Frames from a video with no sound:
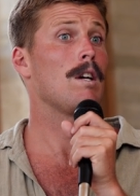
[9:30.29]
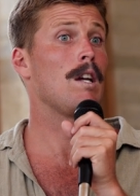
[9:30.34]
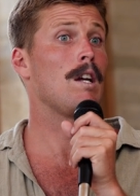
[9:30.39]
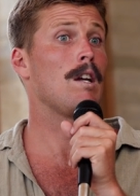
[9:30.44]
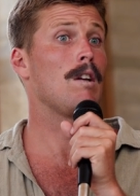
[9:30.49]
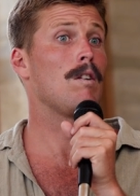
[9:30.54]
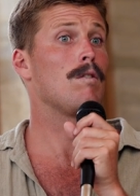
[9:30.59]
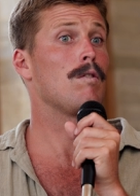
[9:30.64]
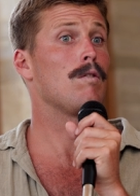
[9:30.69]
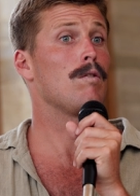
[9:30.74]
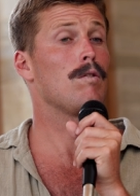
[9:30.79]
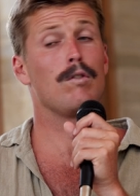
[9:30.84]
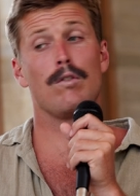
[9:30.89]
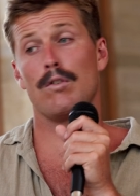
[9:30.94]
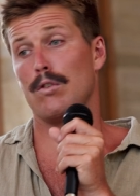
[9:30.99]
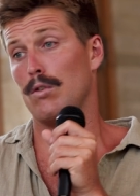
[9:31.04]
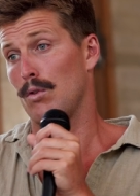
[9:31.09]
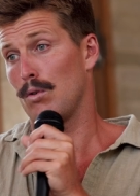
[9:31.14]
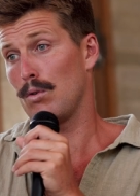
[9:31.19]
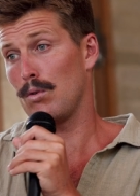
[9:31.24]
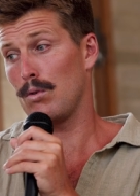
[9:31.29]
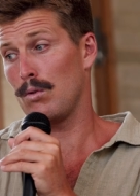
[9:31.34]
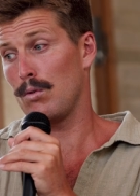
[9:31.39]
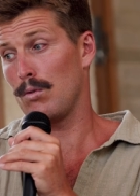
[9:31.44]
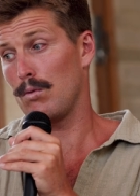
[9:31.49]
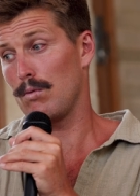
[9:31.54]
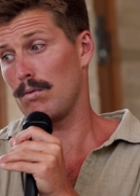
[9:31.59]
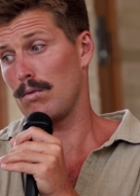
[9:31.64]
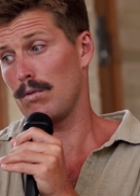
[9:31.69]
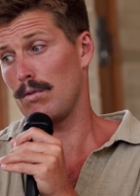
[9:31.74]
in
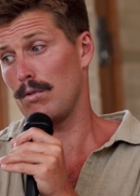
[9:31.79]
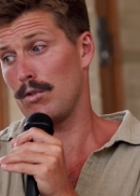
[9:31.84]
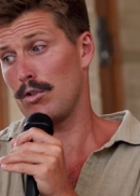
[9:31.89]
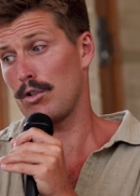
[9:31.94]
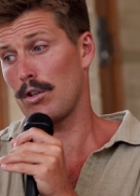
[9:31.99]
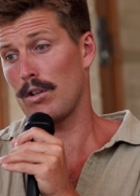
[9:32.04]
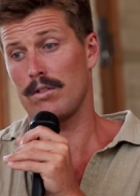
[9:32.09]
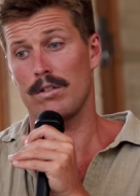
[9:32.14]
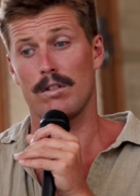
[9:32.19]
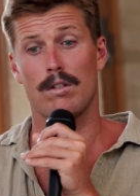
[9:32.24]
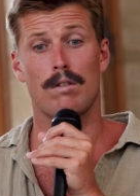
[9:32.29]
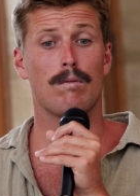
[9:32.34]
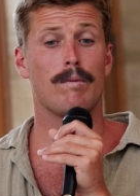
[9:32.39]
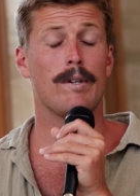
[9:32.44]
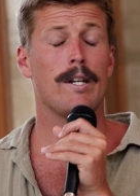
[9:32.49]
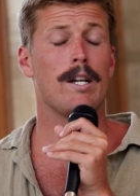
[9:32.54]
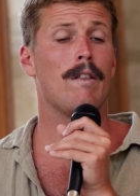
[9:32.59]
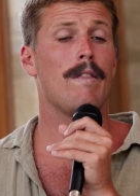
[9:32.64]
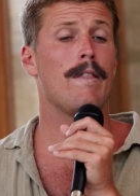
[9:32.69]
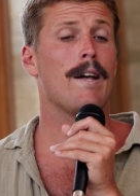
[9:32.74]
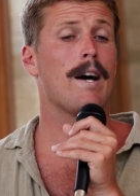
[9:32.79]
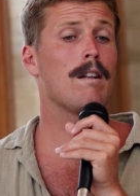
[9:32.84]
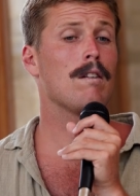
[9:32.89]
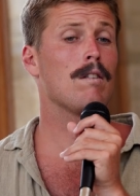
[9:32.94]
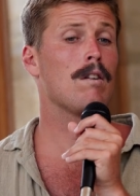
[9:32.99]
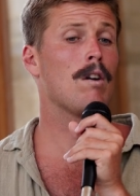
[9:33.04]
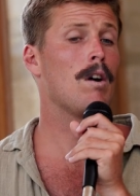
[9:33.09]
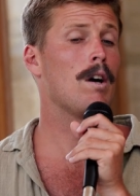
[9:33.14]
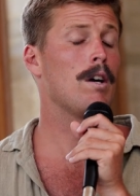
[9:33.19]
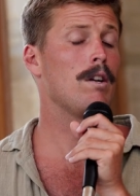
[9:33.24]
your chosen career,
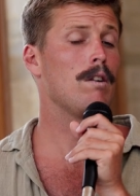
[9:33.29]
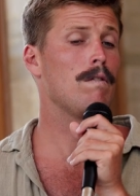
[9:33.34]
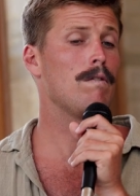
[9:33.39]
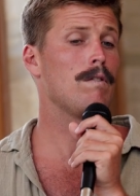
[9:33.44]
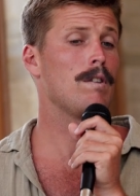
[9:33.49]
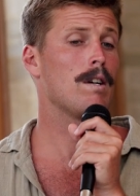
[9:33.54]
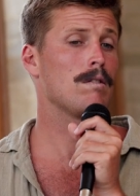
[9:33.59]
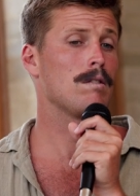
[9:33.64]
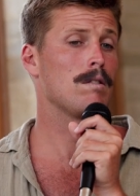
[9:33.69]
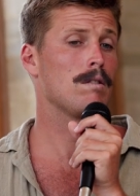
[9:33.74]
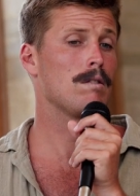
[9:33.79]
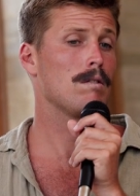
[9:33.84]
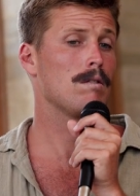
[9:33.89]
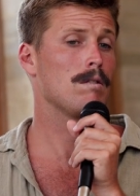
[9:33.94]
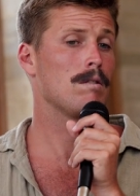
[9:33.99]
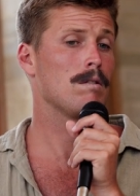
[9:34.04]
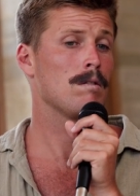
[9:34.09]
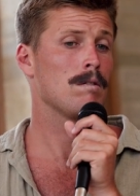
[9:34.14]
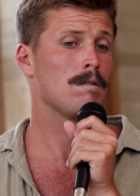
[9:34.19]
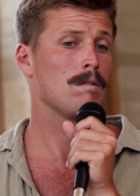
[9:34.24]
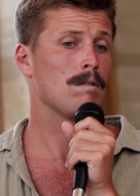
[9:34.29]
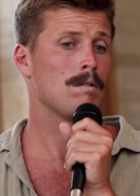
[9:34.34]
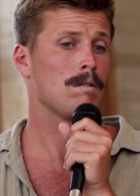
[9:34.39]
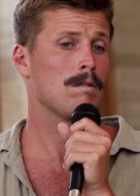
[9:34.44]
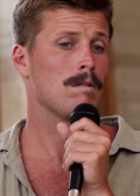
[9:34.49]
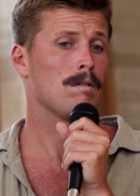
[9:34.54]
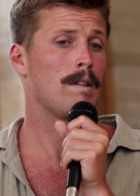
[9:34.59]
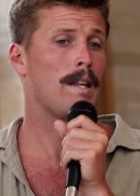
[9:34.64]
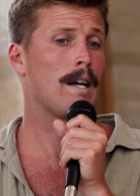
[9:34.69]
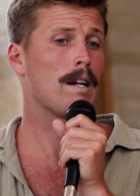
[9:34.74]
that kind of doesn't
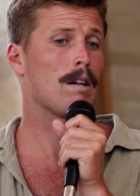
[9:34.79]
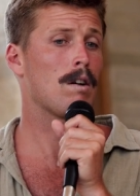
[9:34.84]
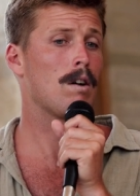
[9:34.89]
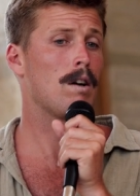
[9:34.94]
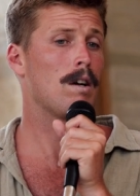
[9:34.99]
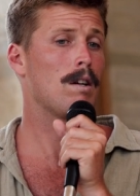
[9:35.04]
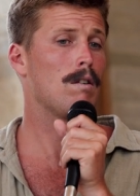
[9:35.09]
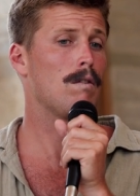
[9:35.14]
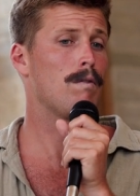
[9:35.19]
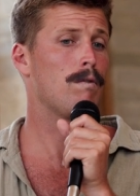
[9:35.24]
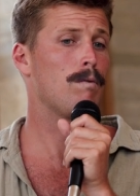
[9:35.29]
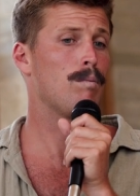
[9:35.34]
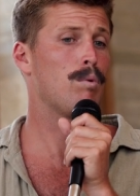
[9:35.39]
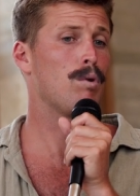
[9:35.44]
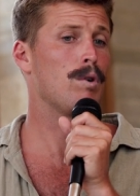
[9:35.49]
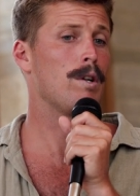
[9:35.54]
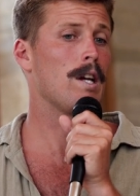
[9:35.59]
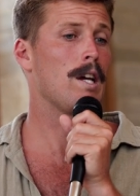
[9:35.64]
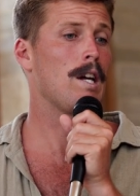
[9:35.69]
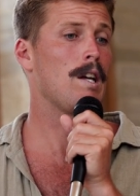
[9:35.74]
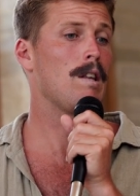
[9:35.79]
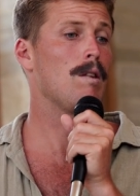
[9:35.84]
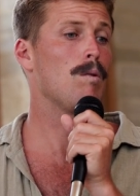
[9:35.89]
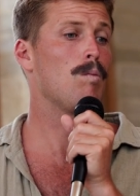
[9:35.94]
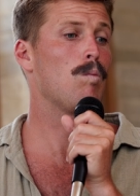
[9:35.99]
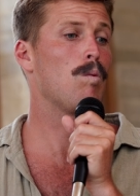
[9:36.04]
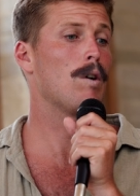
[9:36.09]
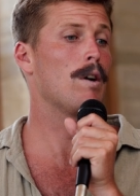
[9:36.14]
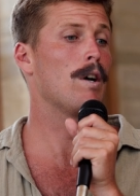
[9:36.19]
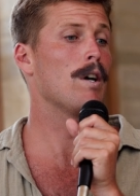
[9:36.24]
that kind of putting in
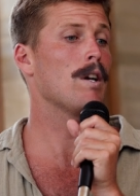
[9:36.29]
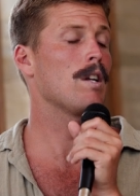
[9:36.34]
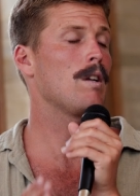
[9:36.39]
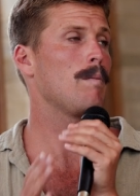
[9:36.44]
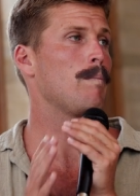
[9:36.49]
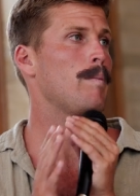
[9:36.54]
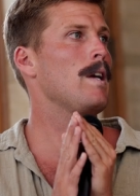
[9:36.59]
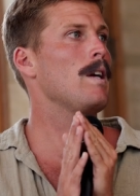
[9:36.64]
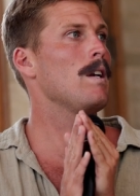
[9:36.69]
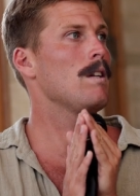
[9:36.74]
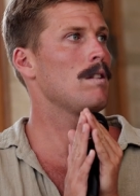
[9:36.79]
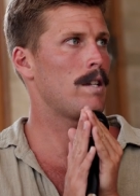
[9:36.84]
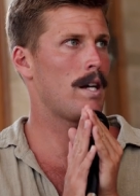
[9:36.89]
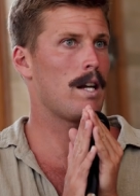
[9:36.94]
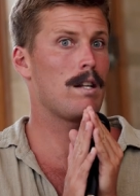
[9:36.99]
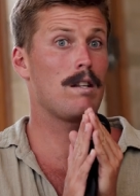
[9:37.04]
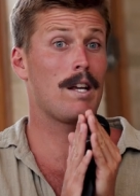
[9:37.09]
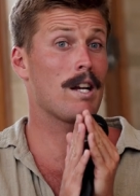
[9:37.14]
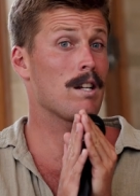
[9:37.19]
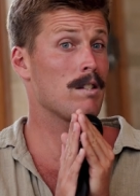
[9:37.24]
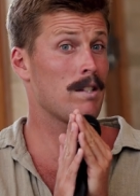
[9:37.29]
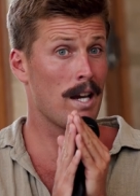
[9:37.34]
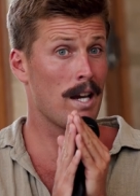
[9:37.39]
the work and it being 10 like